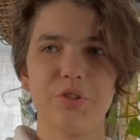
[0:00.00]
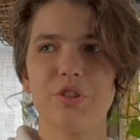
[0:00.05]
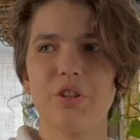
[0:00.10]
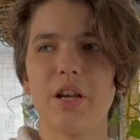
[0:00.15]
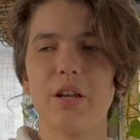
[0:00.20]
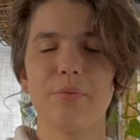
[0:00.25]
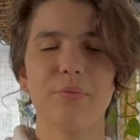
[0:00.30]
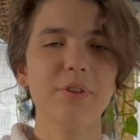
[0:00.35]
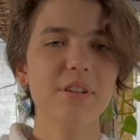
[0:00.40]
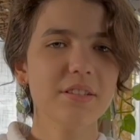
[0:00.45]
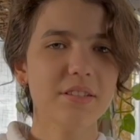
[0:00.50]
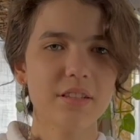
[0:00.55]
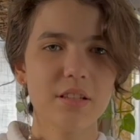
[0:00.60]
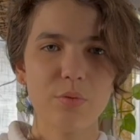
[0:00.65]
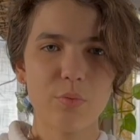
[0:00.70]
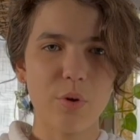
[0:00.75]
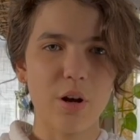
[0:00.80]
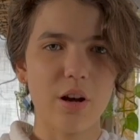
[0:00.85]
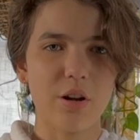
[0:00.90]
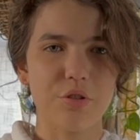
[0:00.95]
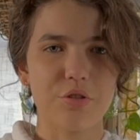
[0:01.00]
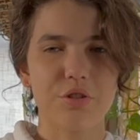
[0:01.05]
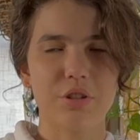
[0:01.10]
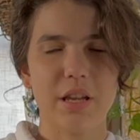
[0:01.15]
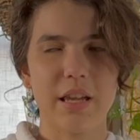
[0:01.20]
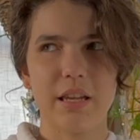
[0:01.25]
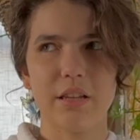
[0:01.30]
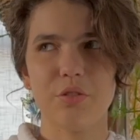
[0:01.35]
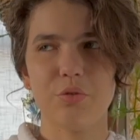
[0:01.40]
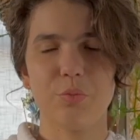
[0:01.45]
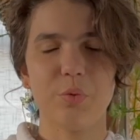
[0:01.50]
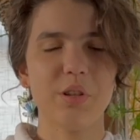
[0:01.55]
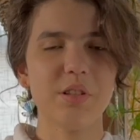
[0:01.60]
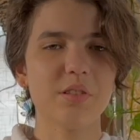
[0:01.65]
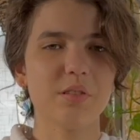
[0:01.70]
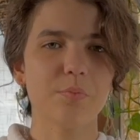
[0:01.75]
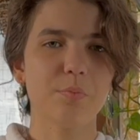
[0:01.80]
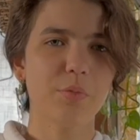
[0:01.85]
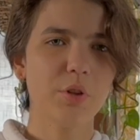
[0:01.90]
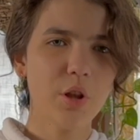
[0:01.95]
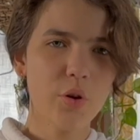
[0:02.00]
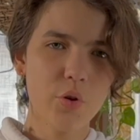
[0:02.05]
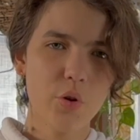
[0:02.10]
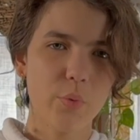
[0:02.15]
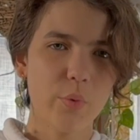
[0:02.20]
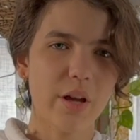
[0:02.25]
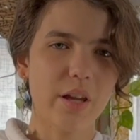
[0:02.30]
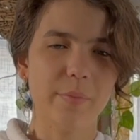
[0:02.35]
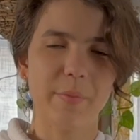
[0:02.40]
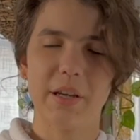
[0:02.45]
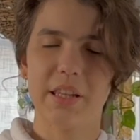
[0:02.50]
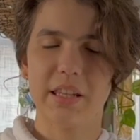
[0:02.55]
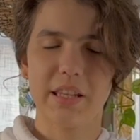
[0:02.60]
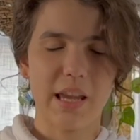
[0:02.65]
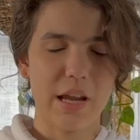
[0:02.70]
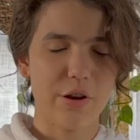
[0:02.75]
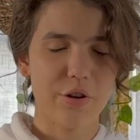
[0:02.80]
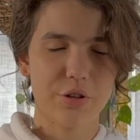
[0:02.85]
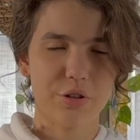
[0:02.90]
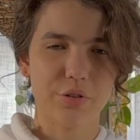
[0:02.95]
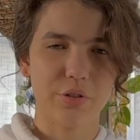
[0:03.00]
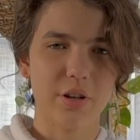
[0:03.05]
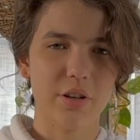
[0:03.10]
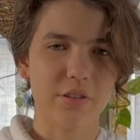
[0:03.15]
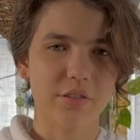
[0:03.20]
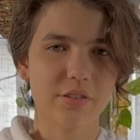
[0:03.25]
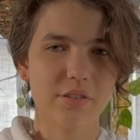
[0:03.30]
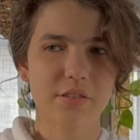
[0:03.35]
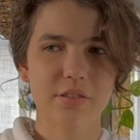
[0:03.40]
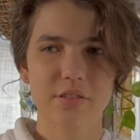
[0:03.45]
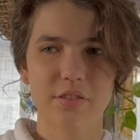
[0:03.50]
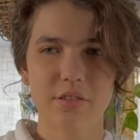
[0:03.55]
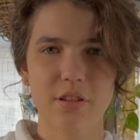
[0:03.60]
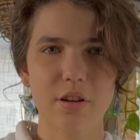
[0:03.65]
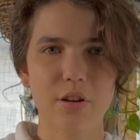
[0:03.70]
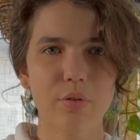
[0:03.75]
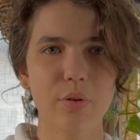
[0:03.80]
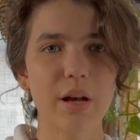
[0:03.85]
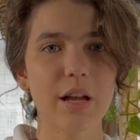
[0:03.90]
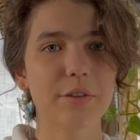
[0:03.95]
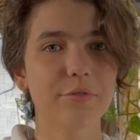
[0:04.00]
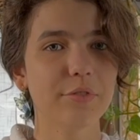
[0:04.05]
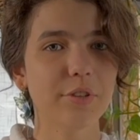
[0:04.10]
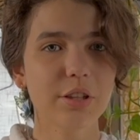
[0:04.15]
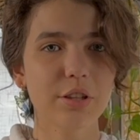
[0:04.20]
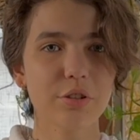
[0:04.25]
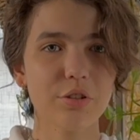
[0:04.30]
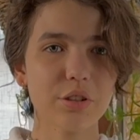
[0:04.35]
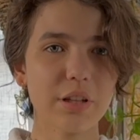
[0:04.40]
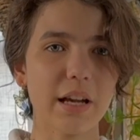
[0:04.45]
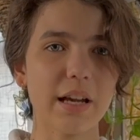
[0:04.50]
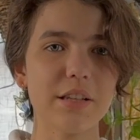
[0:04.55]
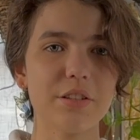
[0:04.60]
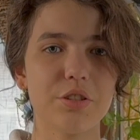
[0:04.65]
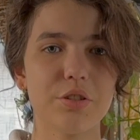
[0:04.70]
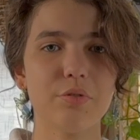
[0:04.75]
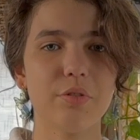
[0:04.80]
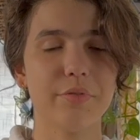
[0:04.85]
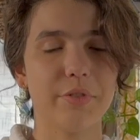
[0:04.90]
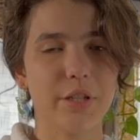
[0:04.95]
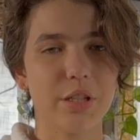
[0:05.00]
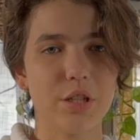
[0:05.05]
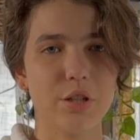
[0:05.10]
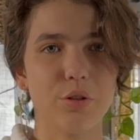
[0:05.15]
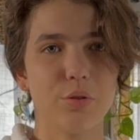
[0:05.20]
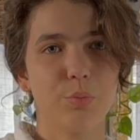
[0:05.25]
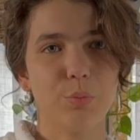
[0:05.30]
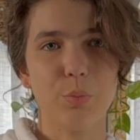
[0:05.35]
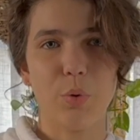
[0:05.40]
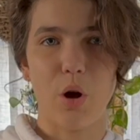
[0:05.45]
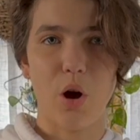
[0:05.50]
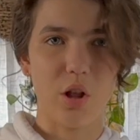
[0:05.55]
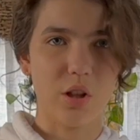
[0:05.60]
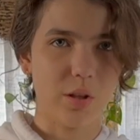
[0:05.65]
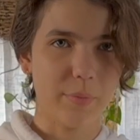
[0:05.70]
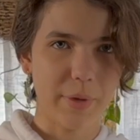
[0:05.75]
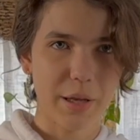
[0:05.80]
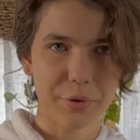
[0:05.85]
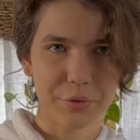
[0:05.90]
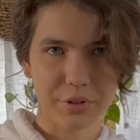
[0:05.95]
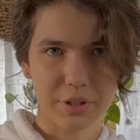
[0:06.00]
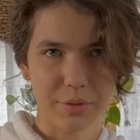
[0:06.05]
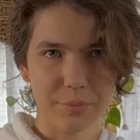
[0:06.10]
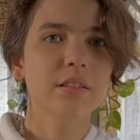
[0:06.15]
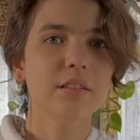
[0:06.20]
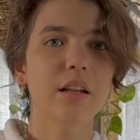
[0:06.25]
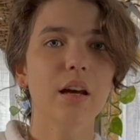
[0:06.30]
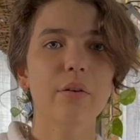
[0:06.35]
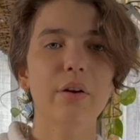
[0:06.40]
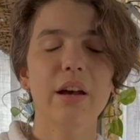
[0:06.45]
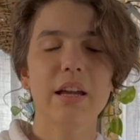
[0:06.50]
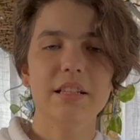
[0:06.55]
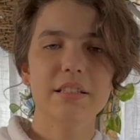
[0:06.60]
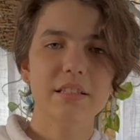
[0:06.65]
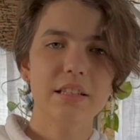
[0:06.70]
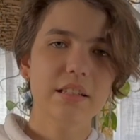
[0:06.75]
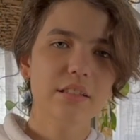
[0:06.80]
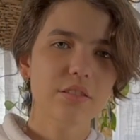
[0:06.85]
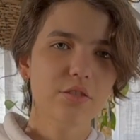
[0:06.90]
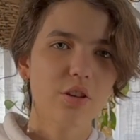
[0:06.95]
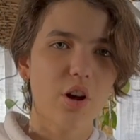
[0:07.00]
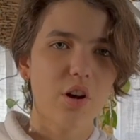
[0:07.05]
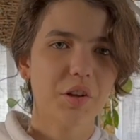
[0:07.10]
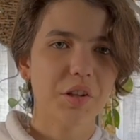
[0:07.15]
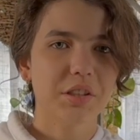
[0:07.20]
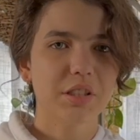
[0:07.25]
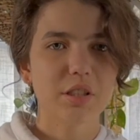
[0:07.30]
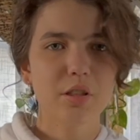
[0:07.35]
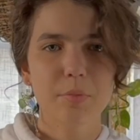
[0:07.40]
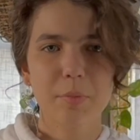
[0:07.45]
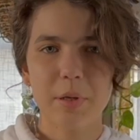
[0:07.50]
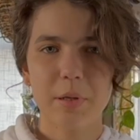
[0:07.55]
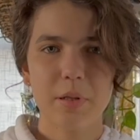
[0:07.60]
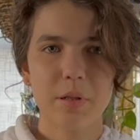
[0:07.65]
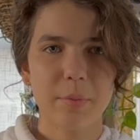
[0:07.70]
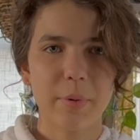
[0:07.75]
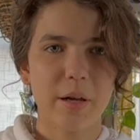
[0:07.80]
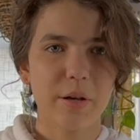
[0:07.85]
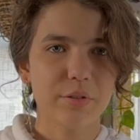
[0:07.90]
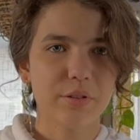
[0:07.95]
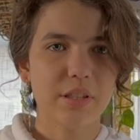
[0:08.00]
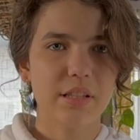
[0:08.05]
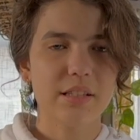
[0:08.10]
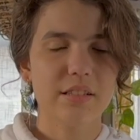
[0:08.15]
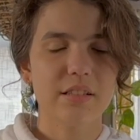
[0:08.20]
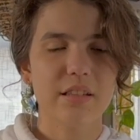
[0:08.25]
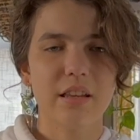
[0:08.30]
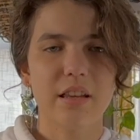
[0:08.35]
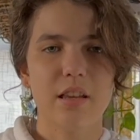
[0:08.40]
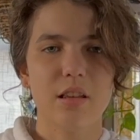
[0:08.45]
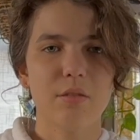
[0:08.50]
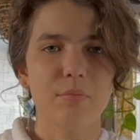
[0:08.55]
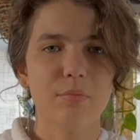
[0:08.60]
I recently watched and was blown away by the character arcs, so I figured I'd do a video all about them. Now, I did talk a little bit about this in